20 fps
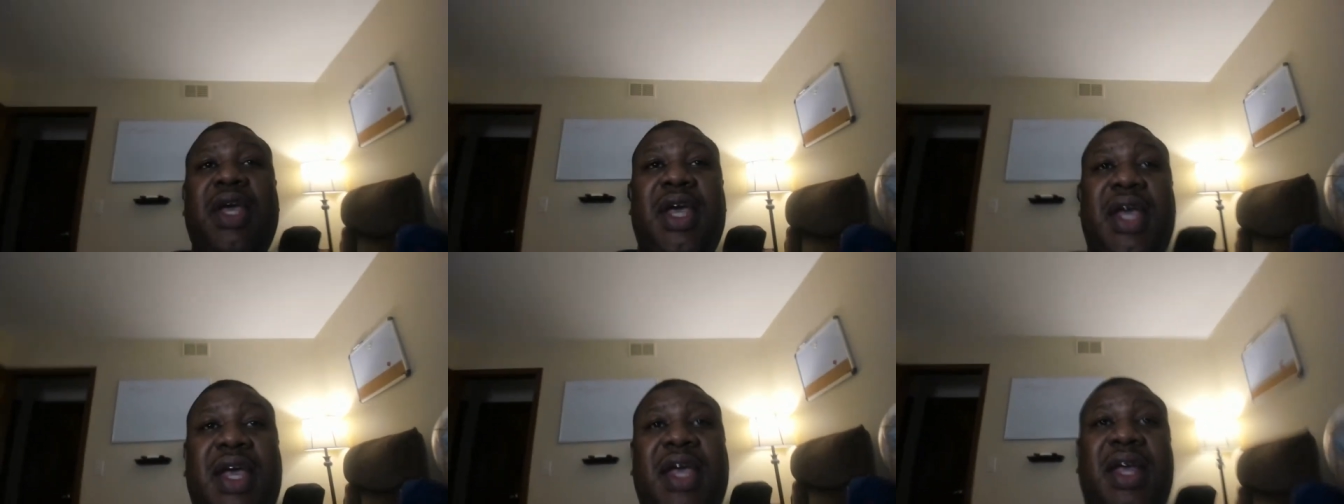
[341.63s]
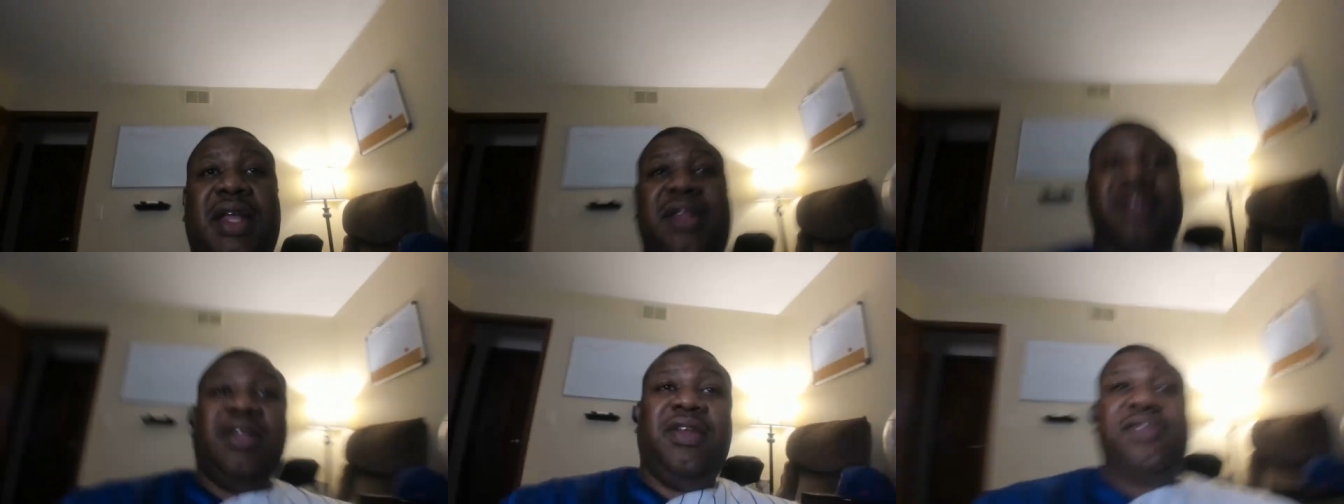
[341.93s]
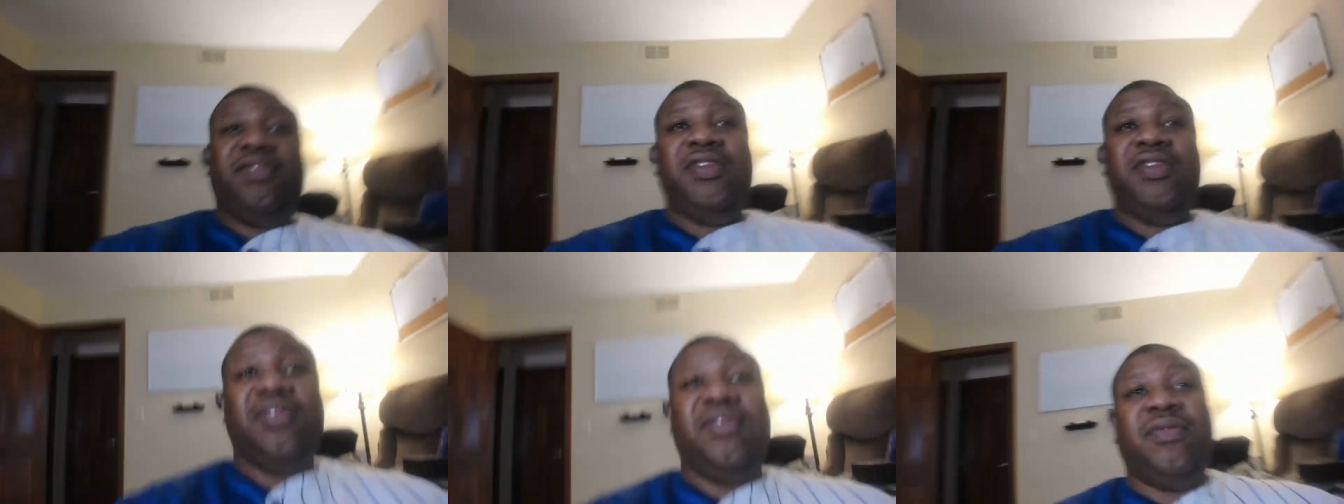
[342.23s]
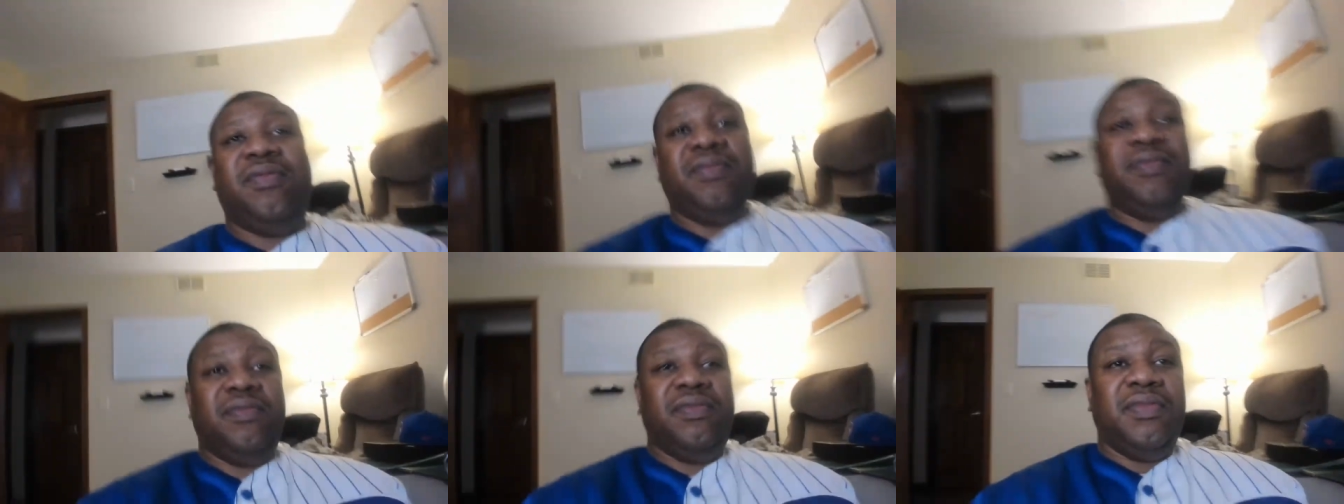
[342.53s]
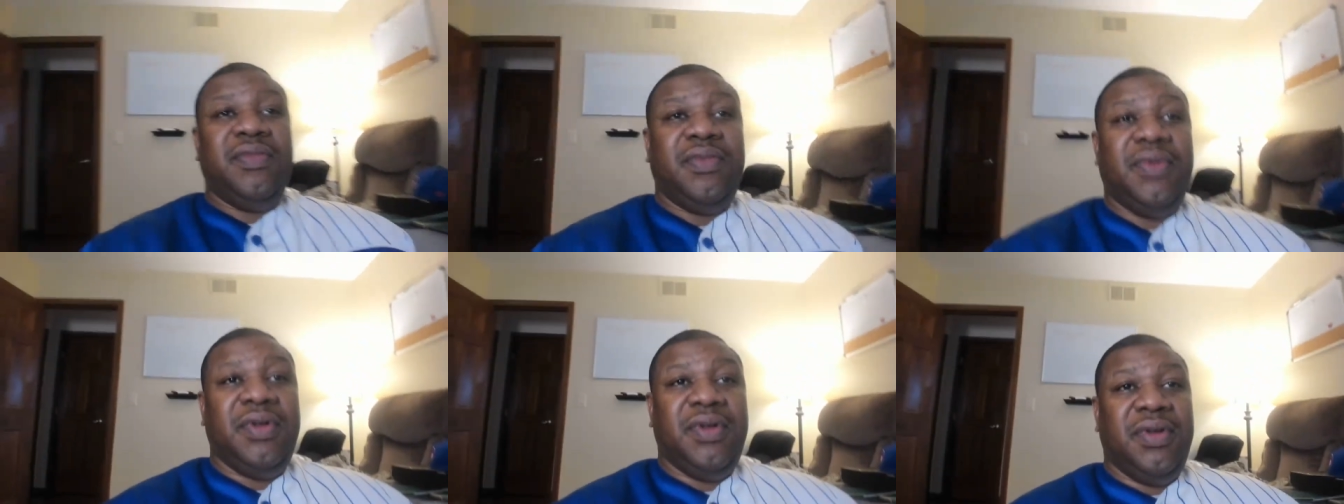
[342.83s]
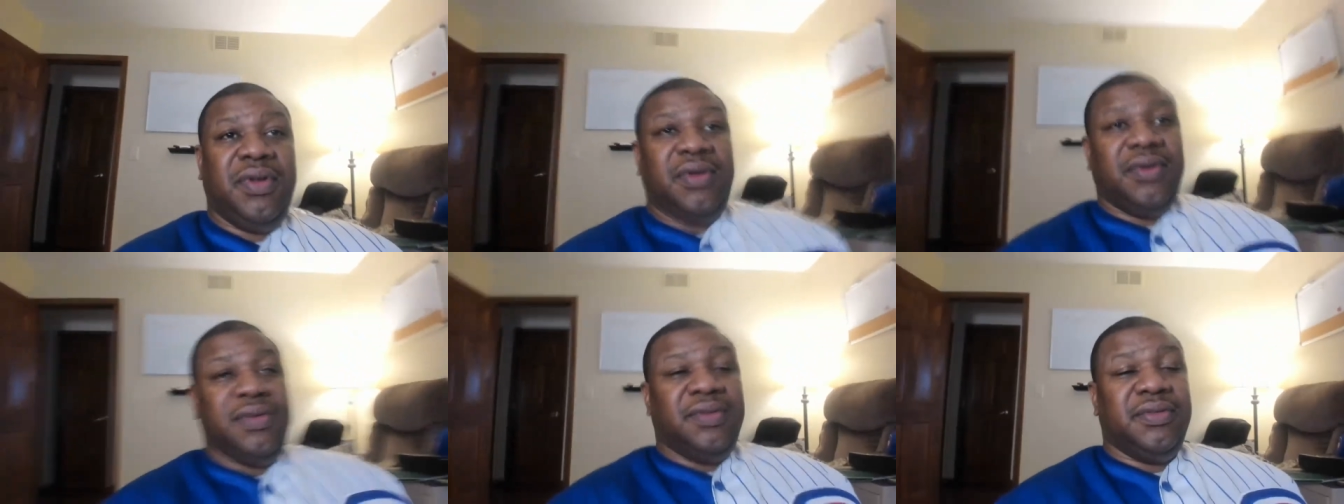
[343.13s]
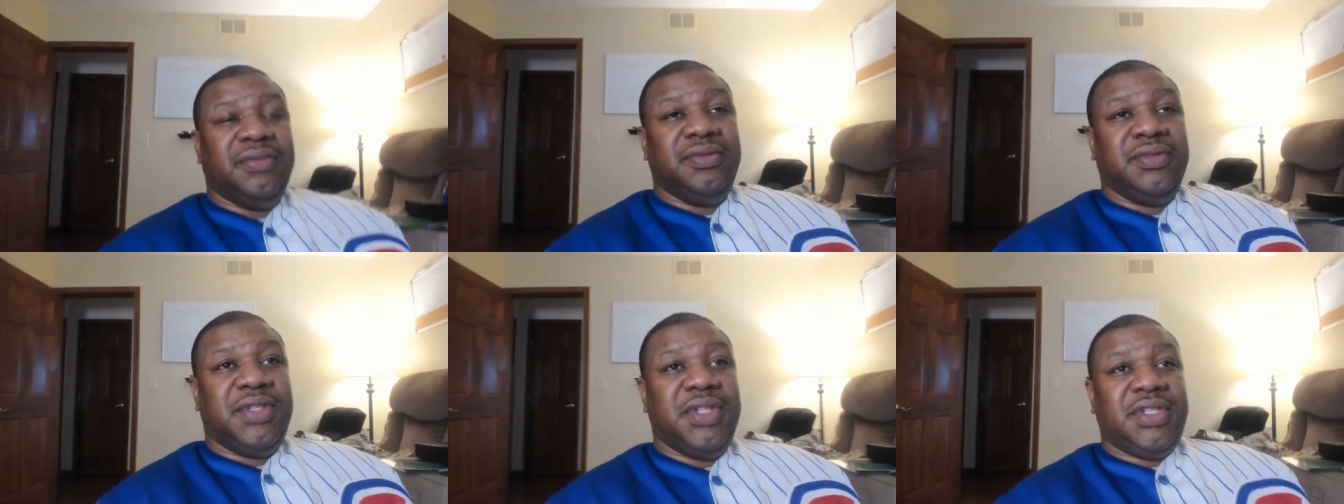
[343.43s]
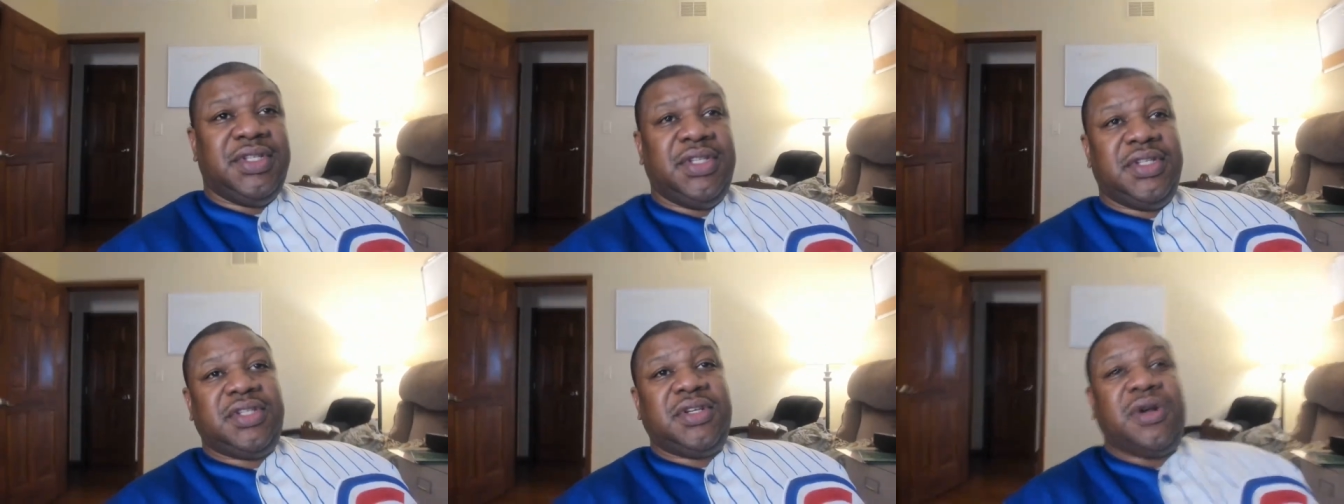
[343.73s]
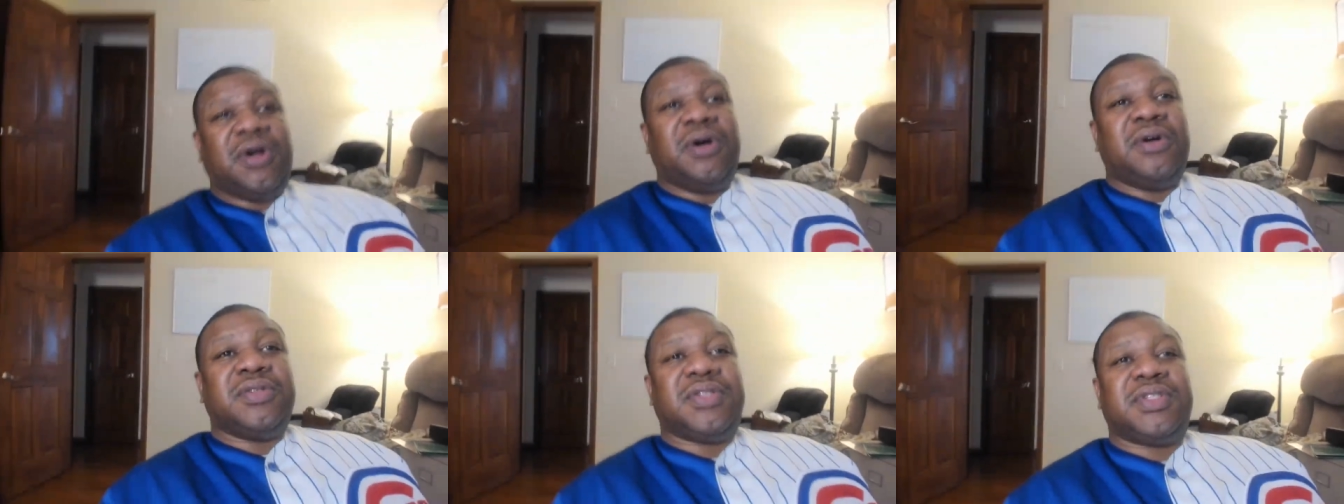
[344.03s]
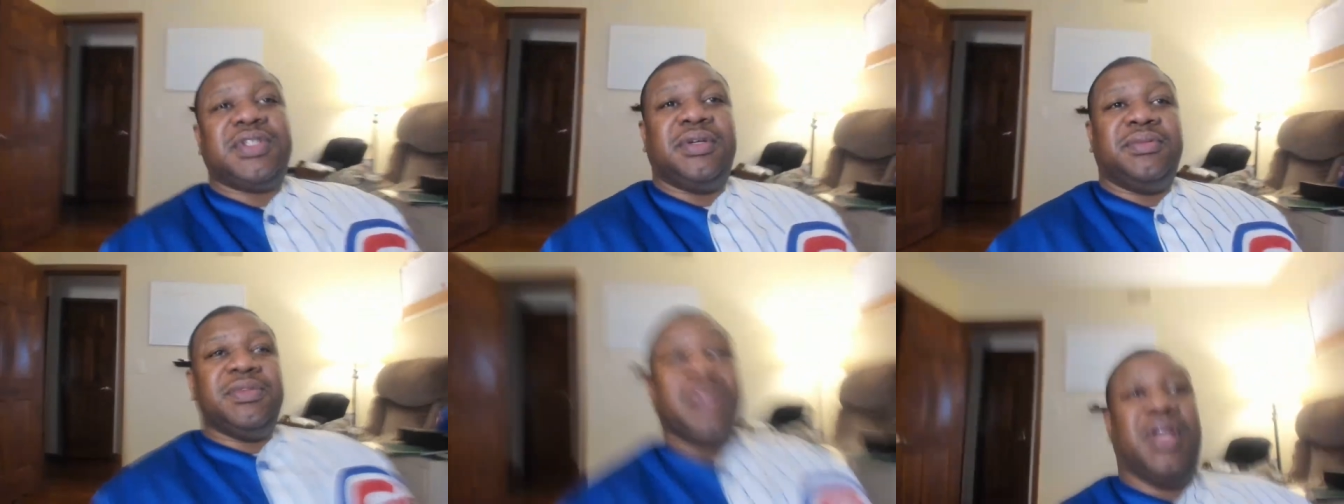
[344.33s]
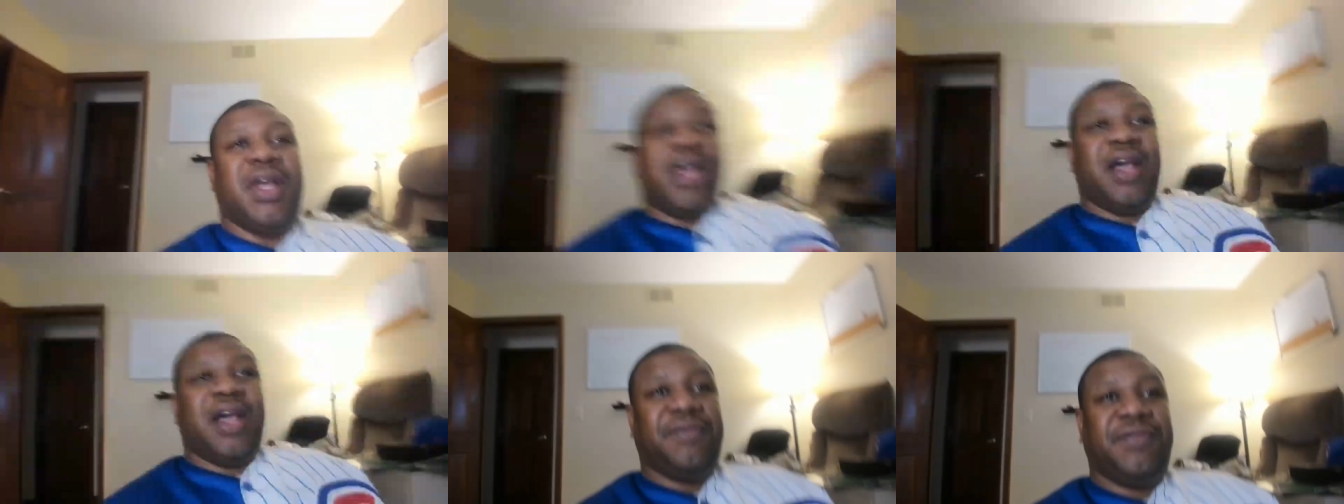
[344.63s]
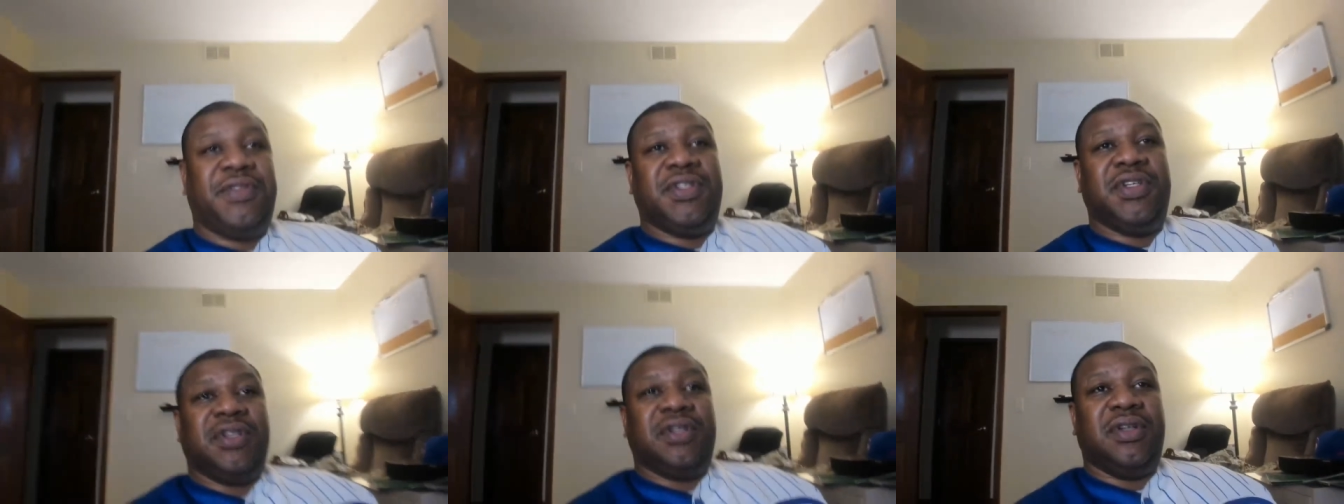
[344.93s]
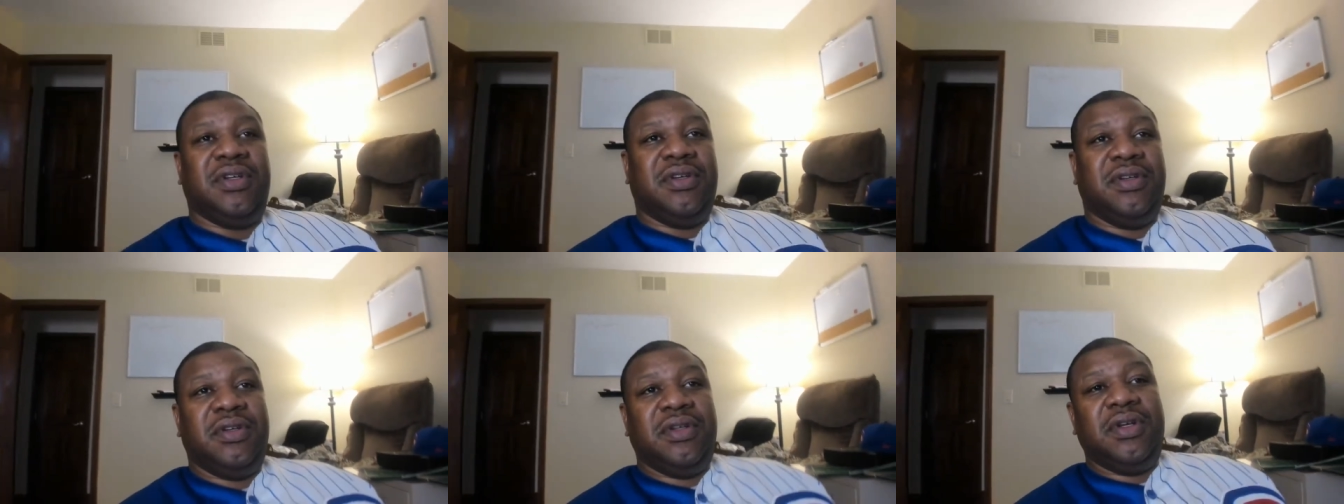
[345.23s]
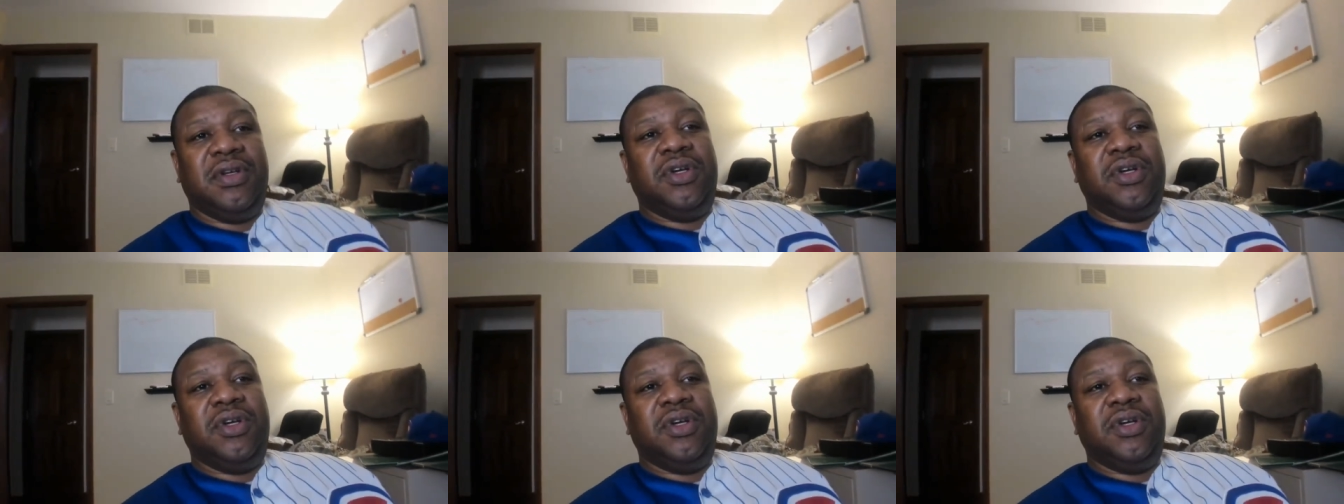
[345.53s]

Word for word: And this is this has caused them to have to